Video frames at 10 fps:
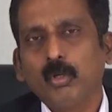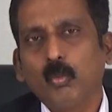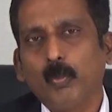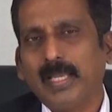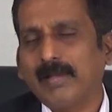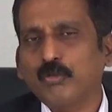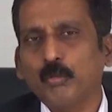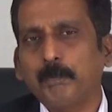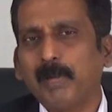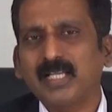will have
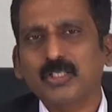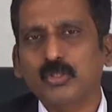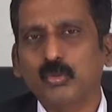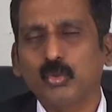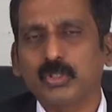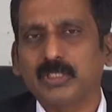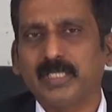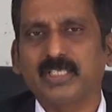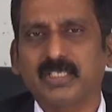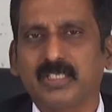to pass through
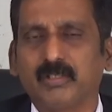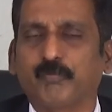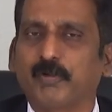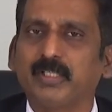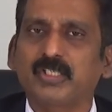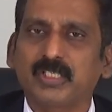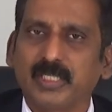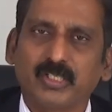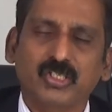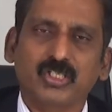6 different
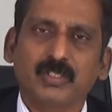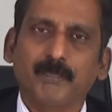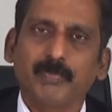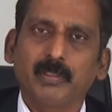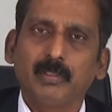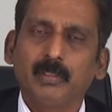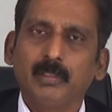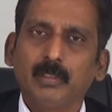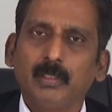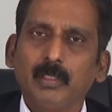states.
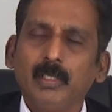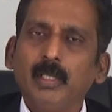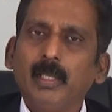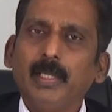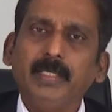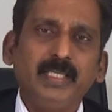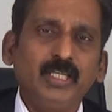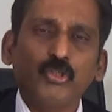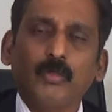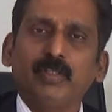In
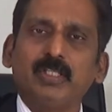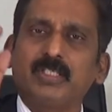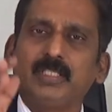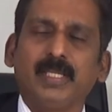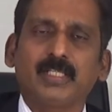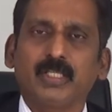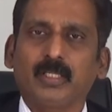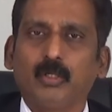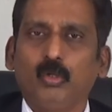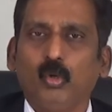each of these states, it
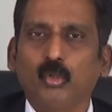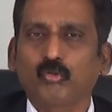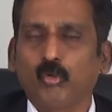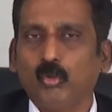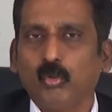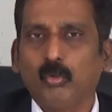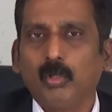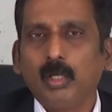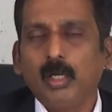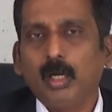will go through
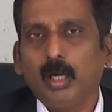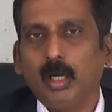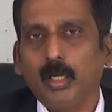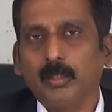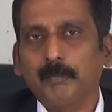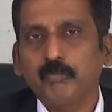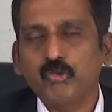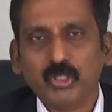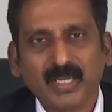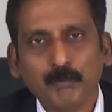a
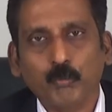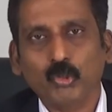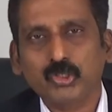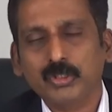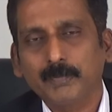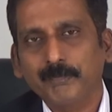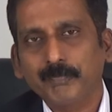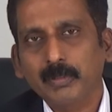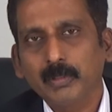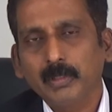checkpost.
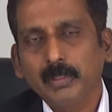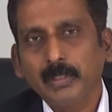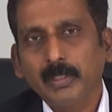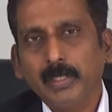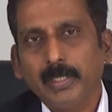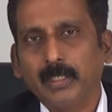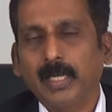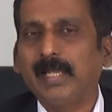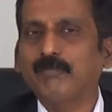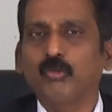It will
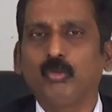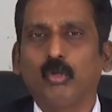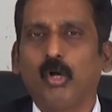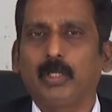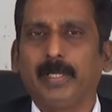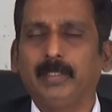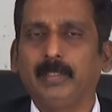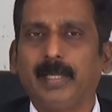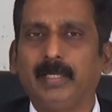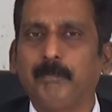have to log
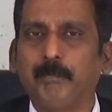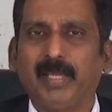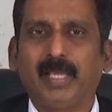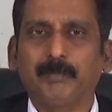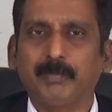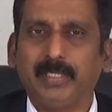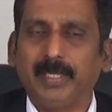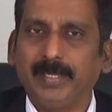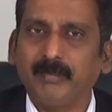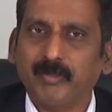in and pay up
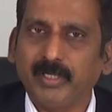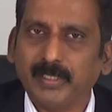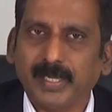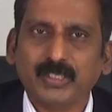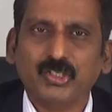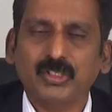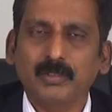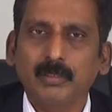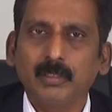the entry tax.